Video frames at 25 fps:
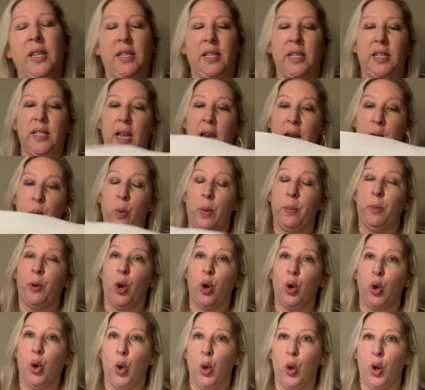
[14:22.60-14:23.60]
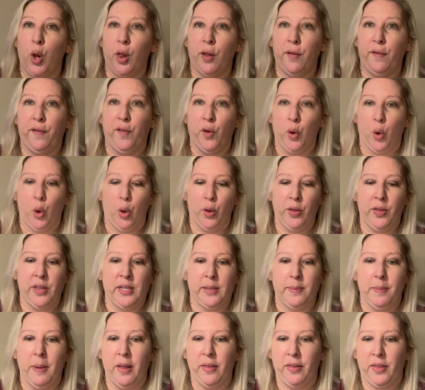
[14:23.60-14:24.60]
is a whip go call for this
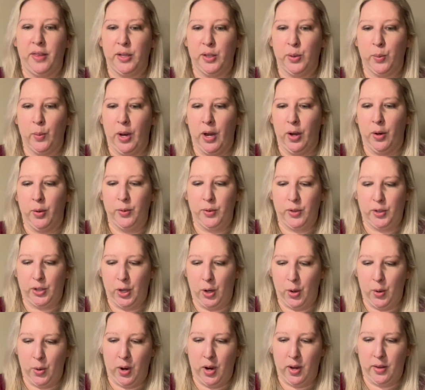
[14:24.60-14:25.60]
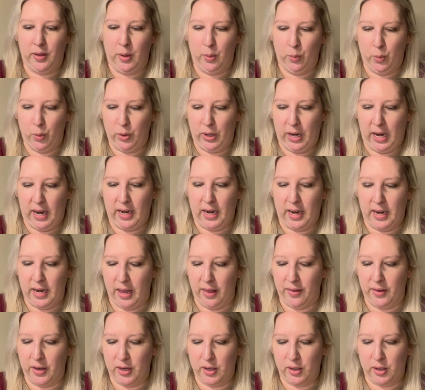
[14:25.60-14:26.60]
month as well. So it will get
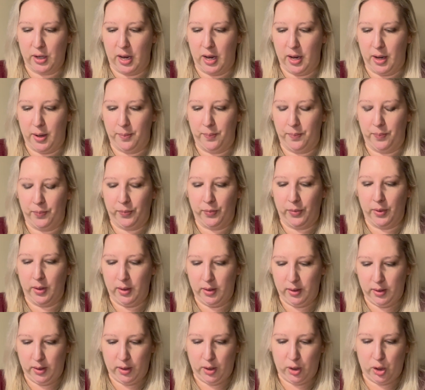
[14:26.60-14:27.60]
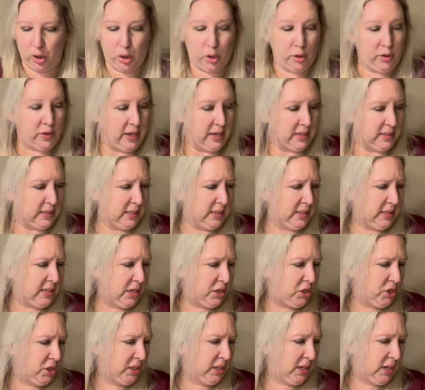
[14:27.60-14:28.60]
another 2,000
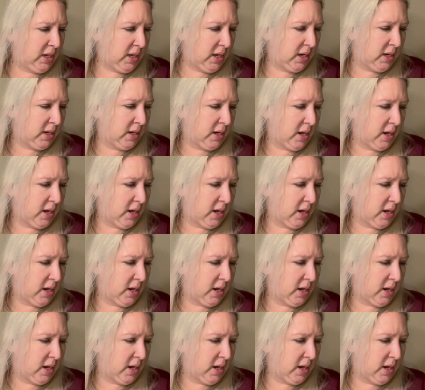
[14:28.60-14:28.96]
stitches in it.